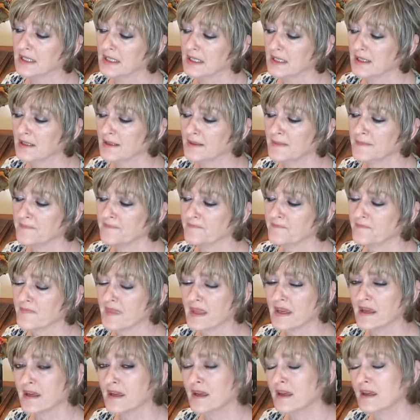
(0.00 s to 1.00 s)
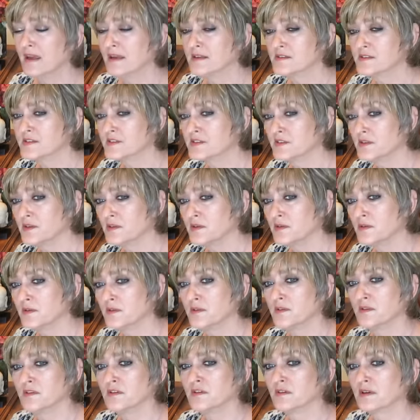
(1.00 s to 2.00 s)
And
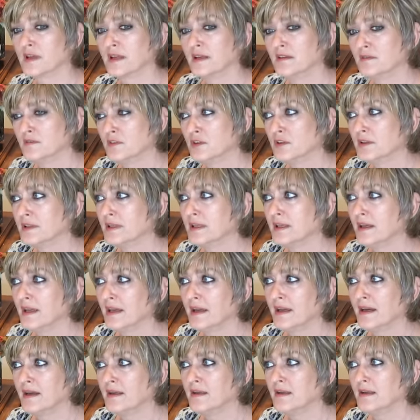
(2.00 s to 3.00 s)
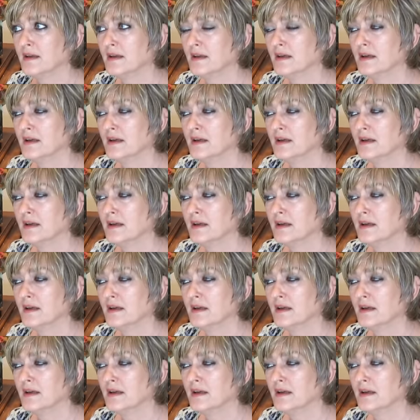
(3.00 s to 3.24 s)
so you're kind of looking at